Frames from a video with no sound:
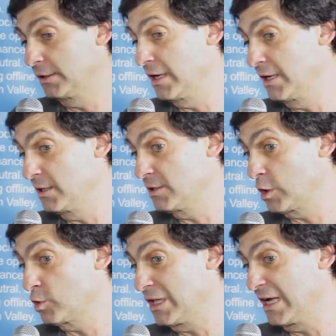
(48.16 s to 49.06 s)
The
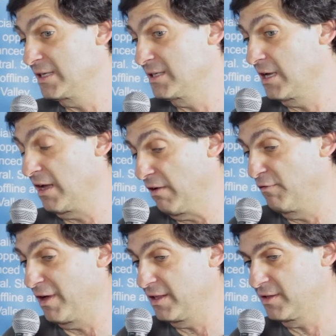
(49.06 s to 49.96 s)
socialized uh,
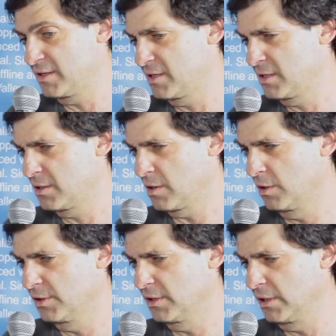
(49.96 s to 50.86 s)
event
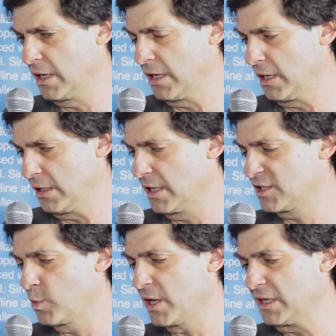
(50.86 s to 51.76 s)
on uh,
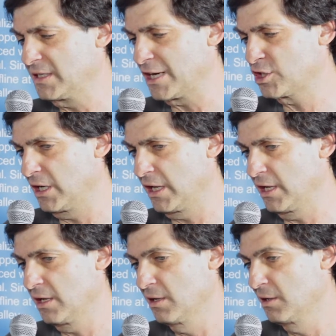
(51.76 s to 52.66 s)
next week is
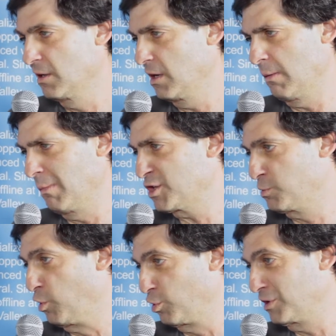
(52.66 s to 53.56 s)
actually. Uh, much
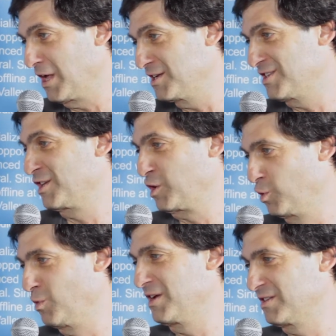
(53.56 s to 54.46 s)
more organized and
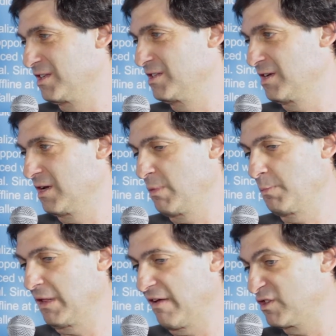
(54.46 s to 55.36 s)
curated. Uh,
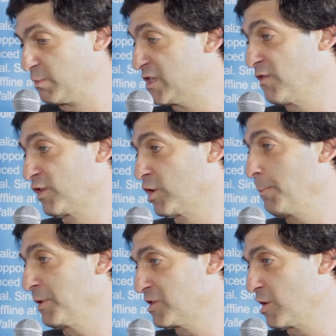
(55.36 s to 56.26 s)
people have specific
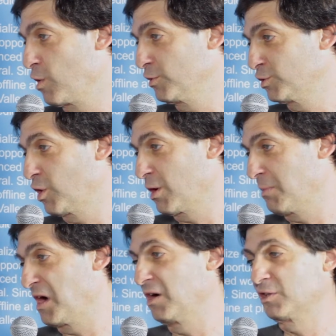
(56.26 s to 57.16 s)
topics they're going to talk
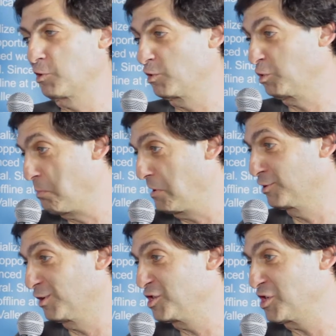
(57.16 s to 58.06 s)
about. They're going to
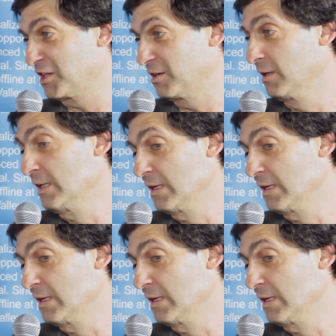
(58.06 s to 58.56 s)
build on each other.